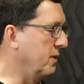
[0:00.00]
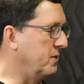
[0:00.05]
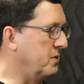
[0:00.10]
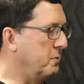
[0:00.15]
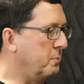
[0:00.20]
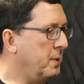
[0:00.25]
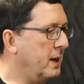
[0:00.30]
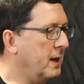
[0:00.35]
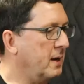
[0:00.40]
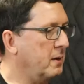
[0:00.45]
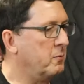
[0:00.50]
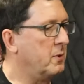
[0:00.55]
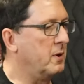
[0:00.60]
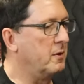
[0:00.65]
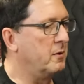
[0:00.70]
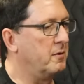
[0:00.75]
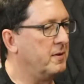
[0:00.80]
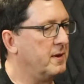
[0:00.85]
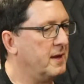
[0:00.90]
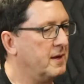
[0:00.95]
debate
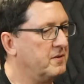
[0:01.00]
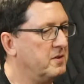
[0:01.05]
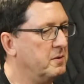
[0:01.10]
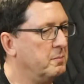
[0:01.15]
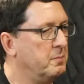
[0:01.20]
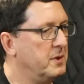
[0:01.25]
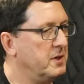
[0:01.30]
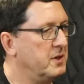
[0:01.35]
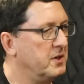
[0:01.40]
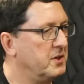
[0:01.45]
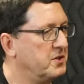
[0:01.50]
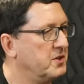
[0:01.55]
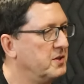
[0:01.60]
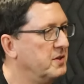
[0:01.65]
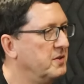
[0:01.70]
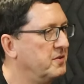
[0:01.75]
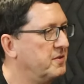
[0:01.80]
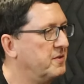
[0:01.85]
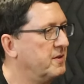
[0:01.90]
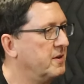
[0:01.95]
whether that
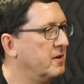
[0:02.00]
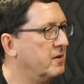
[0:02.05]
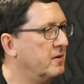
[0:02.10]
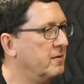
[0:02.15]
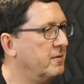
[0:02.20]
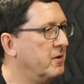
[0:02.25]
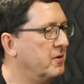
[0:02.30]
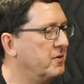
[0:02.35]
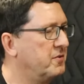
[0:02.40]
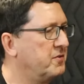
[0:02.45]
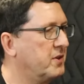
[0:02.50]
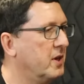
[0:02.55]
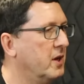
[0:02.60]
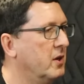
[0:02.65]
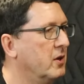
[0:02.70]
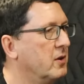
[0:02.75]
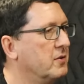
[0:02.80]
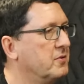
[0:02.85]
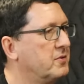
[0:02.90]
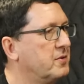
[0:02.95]
diminishes their their
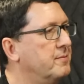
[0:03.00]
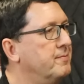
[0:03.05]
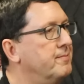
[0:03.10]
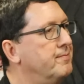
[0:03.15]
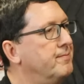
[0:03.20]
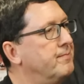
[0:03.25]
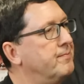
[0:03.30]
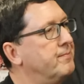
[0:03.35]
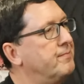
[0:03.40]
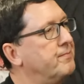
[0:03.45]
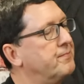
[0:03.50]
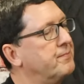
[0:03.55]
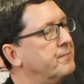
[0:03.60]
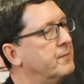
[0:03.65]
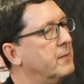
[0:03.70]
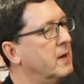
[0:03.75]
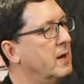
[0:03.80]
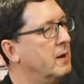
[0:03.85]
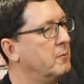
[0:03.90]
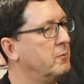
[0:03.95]
skills
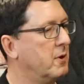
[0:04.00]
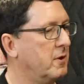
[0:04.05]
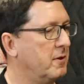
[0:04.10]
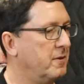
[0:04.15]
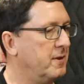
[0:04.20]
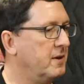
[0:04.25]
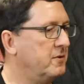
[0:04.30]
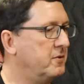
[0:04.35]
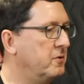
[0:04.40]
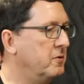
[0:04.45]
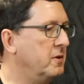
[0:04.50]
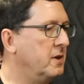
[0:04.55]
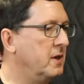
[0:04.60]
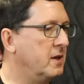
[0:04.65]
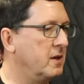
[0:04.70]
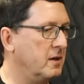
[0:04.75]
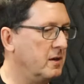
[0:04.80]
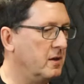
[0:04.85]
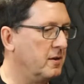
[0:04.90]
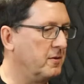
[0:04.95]
and whether they do
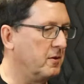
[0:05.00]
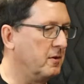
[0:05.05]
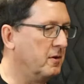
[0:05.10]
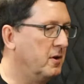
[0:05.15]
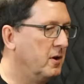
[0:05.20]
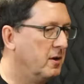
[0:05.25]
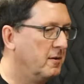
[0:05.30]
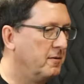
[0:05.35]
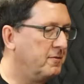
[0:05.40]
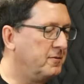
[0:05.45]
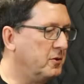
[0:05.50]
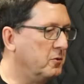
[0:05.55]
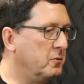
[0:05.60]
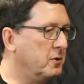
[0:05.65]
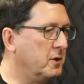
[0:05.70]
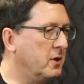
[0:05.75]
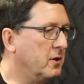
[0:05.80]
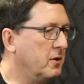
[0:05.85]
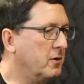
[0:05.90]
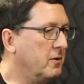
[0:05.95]
need another few
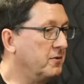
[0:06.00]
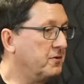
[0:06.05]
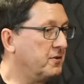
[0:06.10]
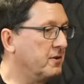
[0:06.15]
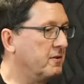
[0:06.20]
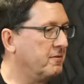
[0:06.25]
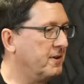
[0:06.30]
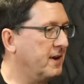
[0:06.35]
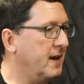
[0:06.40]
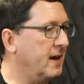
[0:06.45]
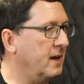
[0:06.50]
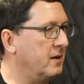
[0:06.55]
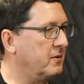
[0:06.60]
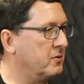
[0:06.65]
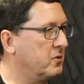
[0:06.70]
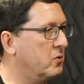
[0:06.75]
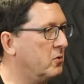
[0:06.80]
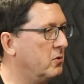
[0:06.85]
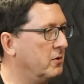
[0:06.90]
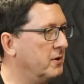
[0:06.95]
years of
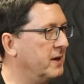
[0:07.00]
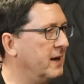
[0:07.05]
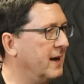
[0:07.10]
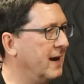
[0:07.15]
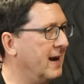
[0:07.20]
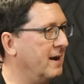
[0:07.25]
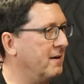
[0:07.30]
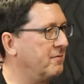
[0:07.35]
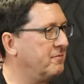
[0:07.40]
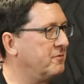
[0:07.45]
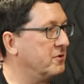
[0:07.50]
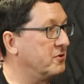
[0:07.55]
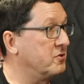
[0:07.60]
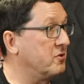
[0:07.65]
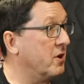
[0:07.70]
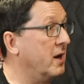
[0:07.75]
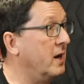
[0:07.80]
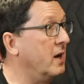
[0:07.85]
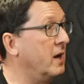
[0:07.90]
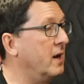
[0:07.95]
hand holding after
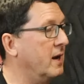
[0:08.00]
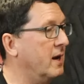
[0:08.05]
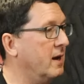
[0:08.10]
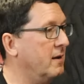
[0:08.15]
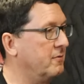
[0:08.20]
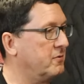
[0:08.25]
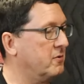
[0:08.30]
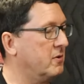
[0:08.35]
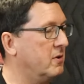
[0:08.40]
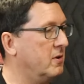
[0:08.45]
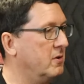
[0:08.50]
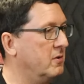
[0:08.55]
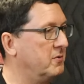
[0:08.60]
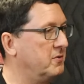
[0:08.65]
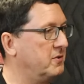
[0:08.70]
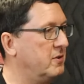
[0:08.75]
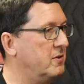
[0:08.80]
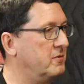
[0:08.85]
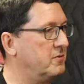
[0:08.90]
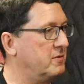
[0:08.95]
training, after all
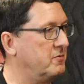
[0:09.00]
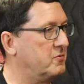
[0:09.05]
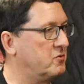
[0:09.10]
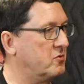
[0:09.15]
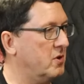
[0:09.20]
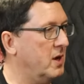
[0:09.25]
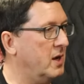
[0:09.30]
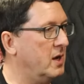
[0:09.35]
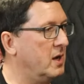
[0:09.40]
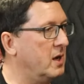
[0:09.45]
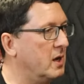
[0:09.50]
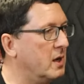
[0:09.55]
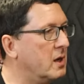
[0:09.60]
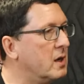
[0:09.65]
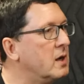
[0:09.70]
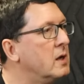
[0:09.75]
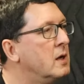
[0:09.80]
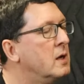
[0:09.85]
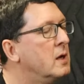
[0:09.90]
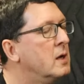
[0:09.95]
those years of
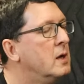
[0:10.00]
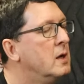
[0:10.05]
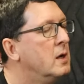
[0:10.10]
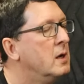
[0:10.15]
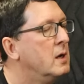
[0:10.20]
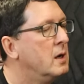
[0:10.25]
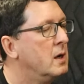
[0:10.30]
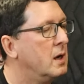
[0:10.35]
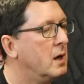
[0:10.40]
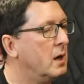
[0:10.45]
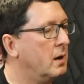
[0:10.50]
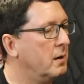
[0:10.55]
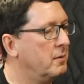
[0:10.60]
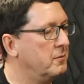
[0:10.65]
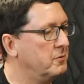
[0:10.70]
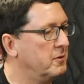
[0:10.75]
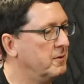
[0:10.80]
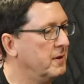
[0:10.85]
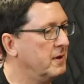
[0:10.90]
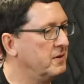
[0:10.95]
training, yeah. uh,
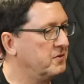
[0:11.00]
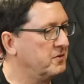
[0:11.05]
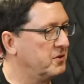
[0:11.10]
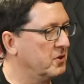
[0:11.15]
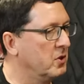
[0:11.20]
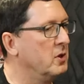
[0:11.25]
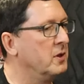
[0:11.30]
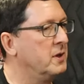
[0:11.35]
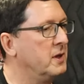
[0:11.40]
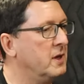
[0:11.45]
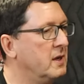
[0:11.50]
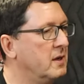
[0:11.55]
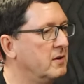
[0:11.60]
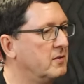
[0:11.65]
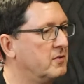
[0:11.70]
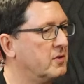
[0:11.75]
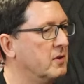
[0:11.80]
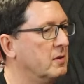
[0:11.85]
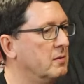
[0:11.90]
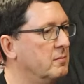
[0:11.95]
do they still
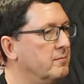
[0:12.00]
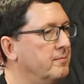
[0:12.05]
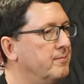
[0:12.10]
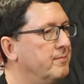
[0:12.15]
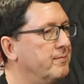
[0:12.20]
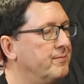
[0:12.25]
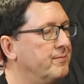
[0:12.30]
need some